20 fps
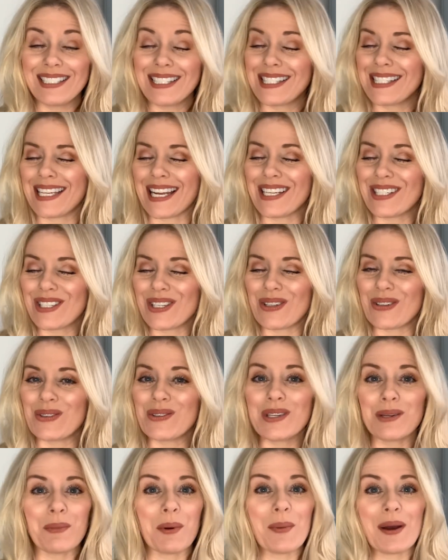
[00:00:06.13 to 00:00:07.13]
Stay
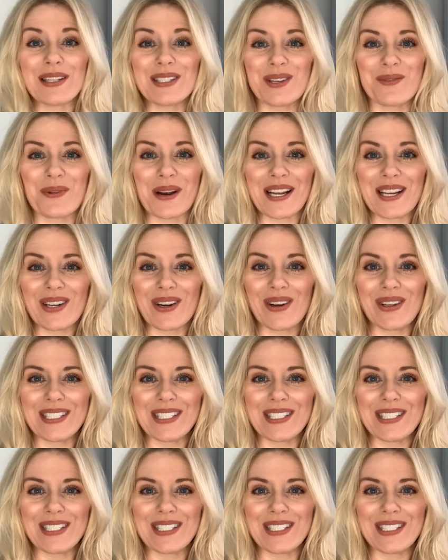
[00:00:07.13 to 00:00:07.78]
tuned, I'm about to break it all